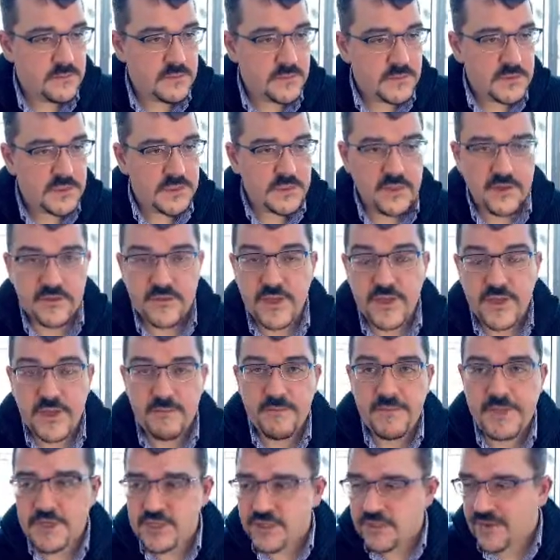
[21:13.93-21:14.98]
So I think I
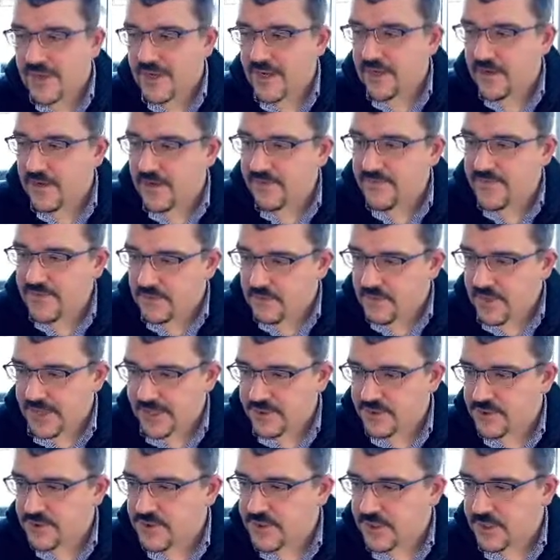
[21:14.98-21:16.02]
mentioned that a few
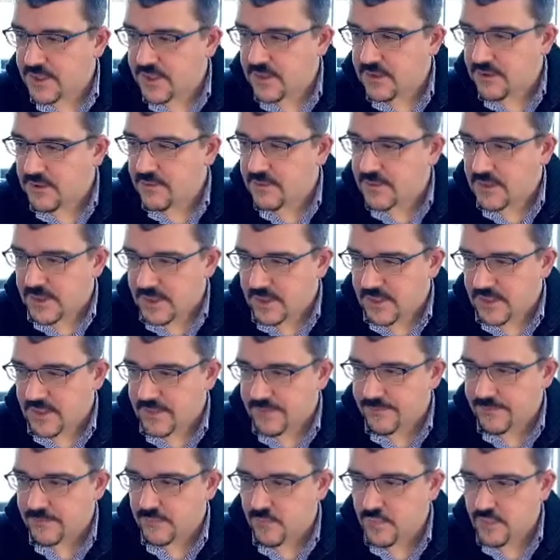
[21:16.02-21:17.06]
lectures ago.
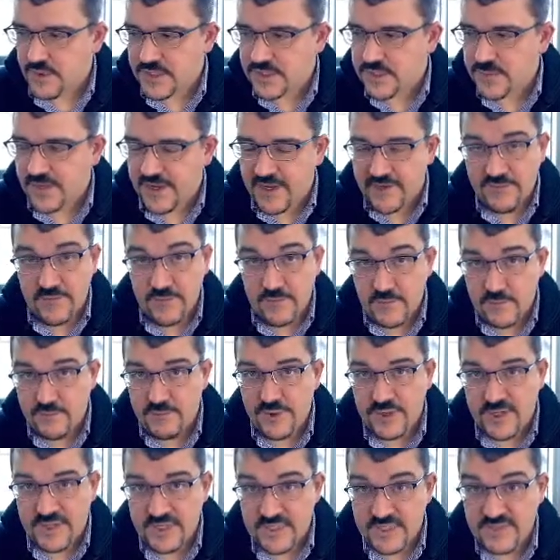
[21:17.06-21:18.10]
Once we have the room
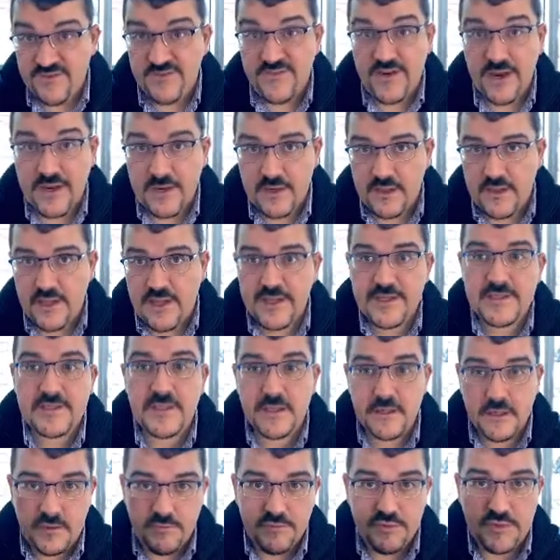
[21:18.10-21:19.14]
bookings finalized, then
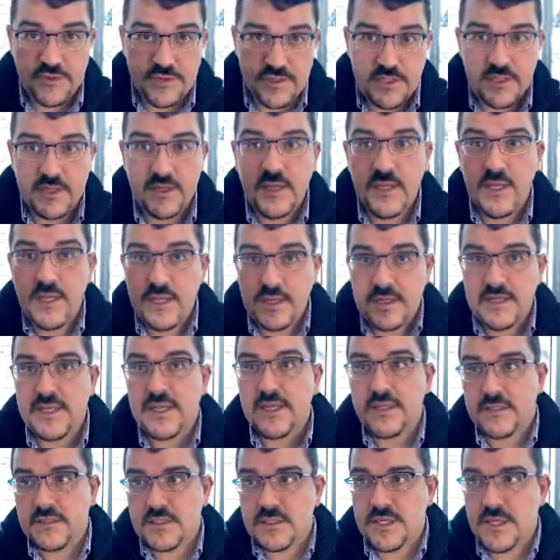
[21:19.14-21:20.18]
I'll put the
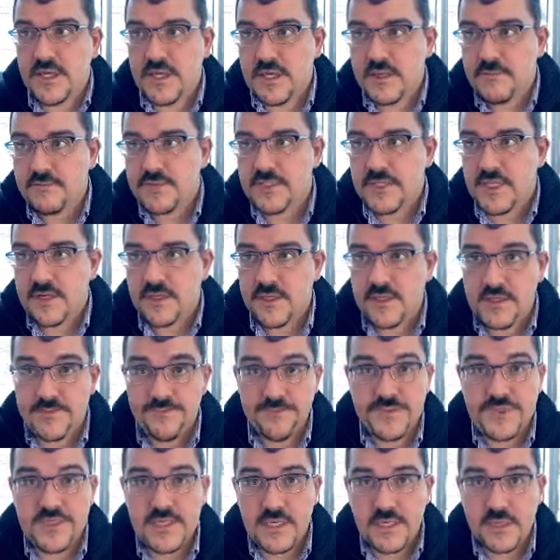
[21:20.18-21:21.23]
dates, times, and a
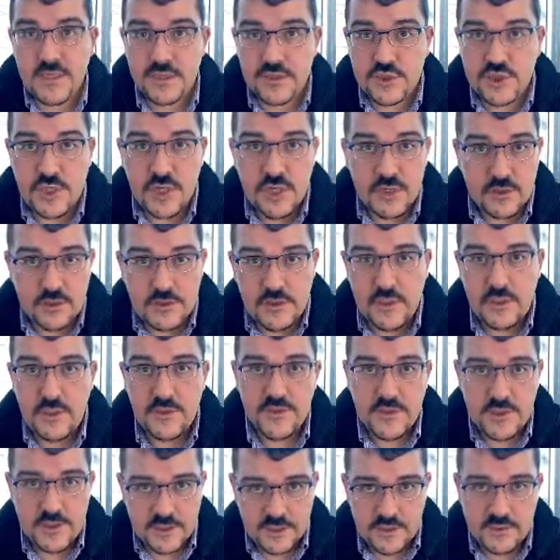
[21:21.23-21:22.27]
seating chart on
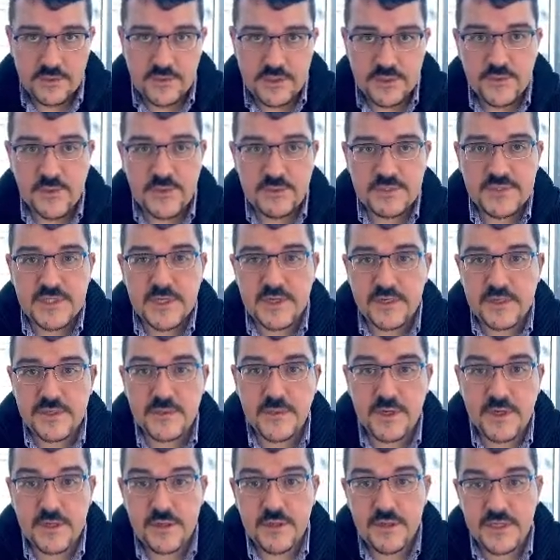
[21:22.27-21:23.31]
the course website as
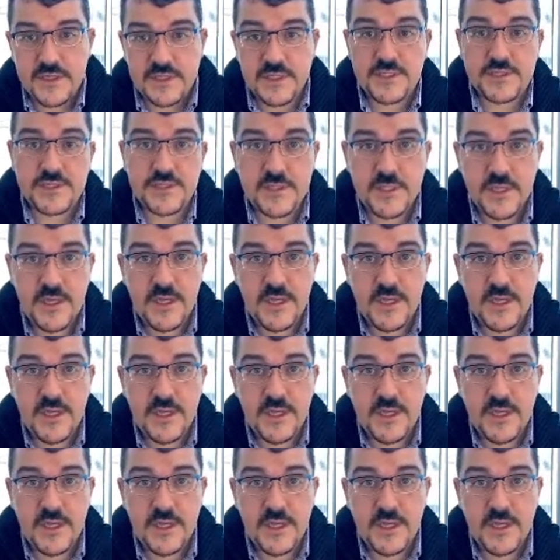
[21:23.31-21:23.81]
well, because